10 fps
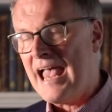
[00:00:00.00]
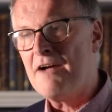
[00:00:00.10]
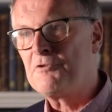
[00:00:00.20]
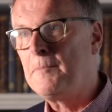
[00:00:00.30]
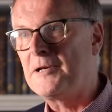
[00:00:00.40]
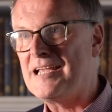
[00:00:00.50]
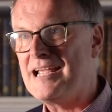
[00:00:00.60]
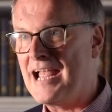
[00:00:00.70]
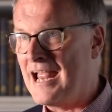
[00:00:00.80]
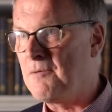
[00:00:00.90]

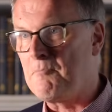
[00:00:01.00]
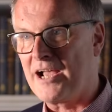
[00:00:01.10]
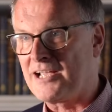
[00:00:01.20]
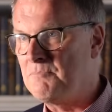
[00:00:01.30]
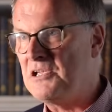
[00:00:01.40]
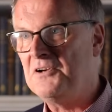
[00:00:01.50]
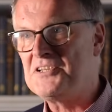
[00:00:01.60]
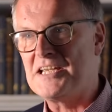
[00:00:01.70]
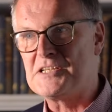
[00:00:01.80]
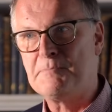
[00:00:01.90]
everybody in my
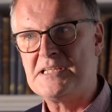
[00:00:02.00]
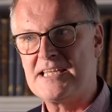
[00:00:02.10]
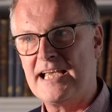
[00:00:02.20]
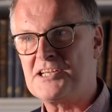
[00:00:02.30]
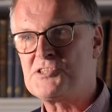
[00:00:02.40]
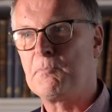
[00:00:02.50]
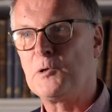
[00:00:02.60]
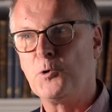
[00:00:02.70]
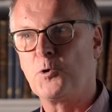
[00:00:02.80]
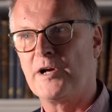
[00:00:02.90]
community is busy
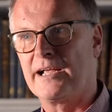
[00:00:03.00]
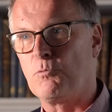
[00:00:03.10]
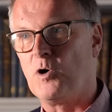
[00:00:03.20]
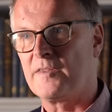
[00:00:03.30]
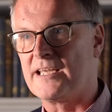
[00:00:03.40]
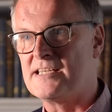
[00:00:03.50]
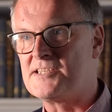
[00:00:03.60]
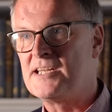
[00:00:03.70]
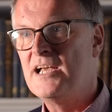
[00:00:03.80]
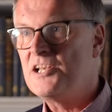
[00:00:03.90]
exploring what
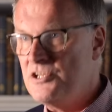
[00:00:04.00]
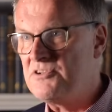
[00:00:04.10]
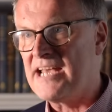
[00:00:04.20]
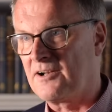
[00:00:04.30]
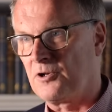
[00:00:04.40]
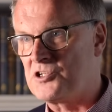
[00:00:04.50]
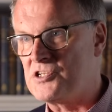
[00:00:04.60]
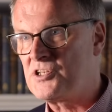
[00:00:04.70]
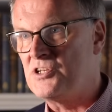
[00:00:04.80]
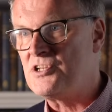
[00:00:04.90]
these new
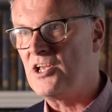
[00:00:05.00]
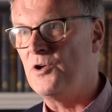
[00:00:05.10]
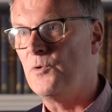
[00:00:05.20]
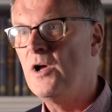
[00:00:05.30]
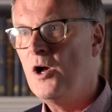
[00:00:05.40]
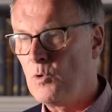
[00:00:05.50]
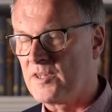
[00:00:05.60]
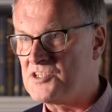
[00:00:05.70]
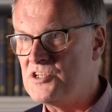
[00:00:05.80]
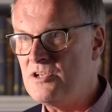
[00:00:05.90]
technologies can do, what
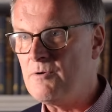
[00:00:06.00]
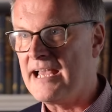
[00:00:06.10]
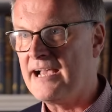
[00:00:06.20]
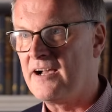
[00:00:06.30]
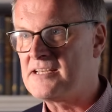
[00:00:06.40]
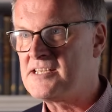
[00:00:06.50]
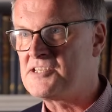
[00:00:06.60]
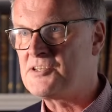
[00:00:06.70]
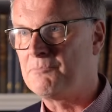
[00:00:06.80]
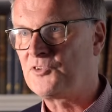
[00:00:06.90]
these new AI
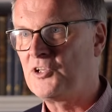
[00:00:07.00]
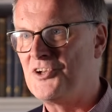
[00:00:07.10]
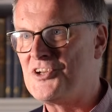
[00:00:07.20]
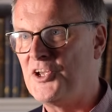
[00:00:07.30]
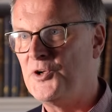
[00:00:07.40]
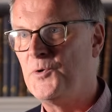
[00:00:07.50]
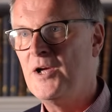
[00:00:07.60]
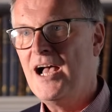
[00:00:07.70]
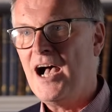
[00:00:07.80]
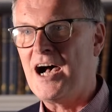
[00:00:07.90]
systems can do,
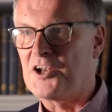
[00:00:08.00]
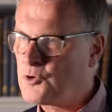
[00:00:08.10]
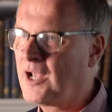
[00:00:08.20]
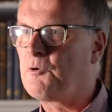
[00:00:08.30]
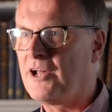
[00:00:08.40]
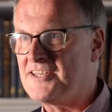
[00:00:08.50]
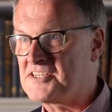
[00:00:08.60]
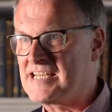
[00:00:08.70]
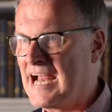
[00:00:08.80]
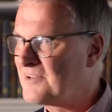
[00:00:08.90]
trying to
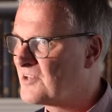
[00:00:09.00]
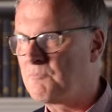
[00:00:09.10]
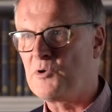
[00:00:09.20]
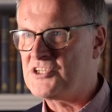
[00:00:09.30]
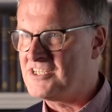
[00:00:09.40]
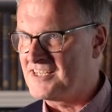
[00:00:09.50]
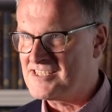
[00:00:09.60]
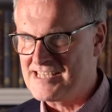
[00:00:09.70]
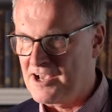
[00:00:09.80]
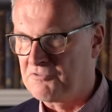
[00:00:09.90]
understand them, which in
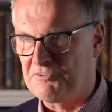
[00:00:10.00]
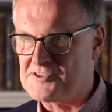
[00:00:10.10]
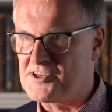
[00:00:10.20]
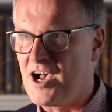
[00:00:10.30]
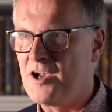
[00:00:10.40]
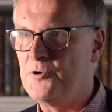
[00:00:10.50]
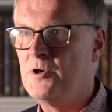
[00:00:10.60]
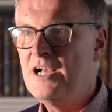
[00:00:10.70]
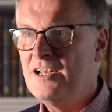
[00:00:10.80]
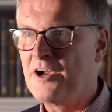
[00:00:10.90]
itself is no
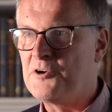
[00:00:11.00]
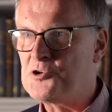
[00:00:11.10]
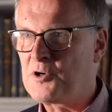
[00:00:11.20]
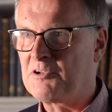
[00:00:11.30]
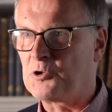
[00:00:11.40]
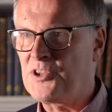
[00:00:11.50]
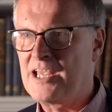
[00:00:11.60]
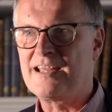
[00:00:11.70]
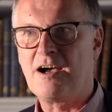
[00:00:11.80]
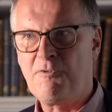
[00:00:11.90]
trivial
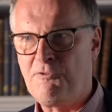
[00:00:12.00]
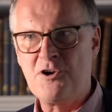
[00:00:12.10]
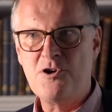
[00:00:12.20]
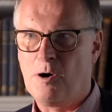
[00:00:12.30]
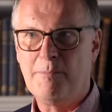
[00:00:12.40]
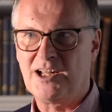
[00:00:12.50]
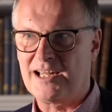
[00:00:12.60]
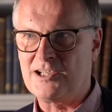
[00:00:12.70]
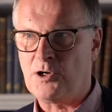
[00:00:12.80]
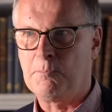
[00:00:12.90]
thing. They are
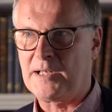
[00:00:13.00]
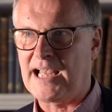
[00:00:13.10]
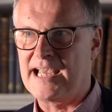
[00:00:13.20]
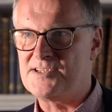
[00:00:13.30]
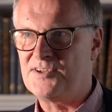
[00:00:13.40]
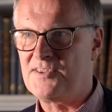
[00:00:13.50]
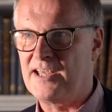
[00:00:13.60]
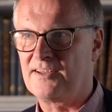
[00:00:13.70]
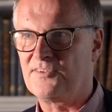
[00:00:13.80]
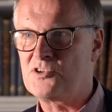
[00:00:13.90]
phenomenally complicated
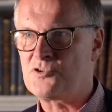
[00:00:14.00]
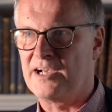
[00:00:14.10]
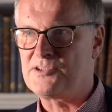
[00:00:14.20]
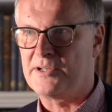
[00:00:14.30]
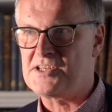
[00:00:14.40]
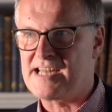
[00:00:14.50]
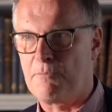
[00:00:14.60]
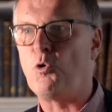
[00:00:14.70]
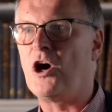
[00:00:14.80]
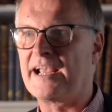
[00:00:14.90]
things to try to
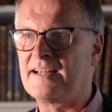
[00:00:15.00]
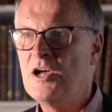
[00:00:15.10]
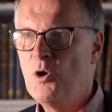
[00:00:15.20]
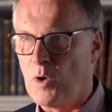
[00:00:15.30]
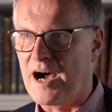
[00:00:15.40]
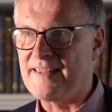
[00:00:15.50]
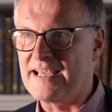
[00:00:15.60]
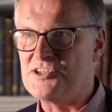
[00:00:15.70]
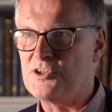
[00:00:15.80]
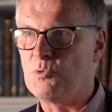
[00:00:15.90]
understand why
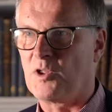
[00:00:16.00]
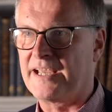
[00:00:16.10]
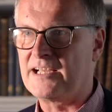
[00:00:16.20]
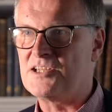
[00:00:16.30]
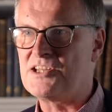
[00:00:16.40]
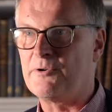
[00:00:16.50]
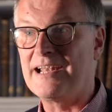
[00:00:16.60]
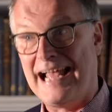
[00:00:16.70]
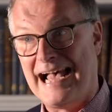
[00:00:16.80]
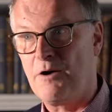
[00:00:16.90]
they do what they can do
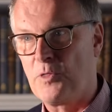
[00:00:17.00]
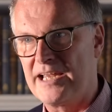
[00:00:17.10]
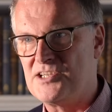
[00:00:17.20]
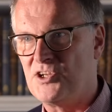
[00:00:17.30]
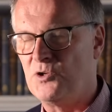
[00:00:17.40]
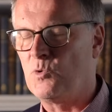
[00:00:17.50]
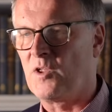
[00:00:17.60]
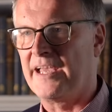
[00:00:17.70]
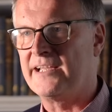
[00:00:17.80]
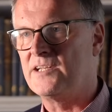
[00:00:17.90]
and how they do
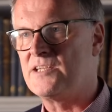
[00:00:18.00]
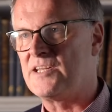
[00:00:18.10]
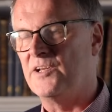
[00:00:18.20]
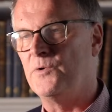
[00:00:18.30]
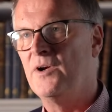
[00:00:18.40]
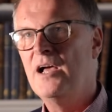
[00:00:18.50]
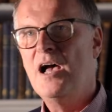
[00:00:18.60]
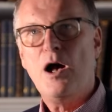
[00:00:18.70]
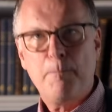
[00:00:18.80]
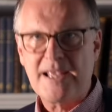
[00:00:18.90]
what they can do.
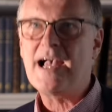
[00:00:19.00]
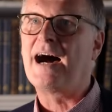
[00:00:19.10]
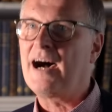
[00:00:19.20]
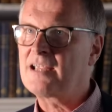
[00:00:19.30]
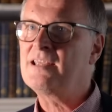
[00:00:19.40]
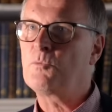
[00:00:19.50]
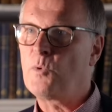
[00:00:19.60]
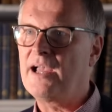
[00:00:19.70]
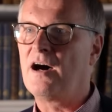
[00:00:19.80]
But yeah, I think